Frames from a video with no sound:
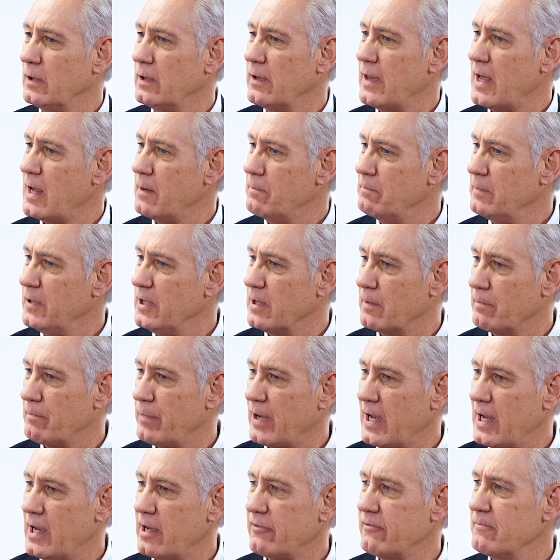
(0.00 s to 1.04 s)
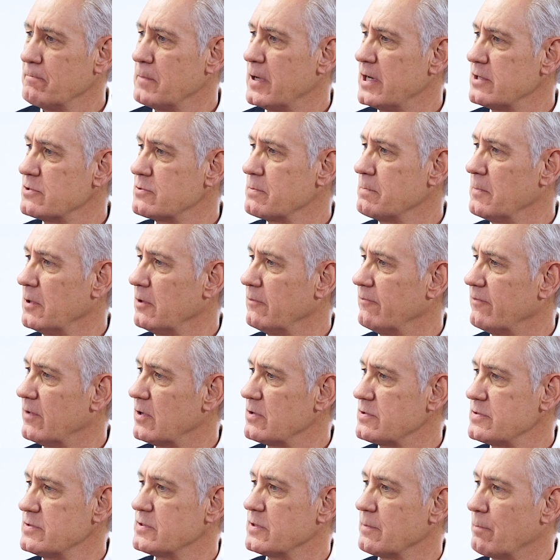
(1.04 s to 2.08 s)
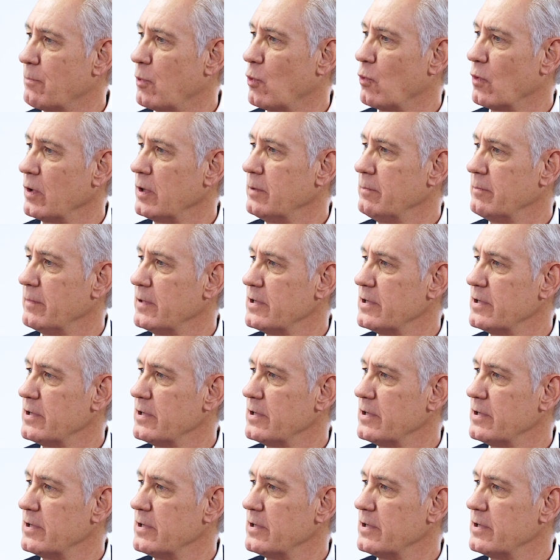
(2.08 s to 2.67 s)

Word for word: would that be a path measurement versus a point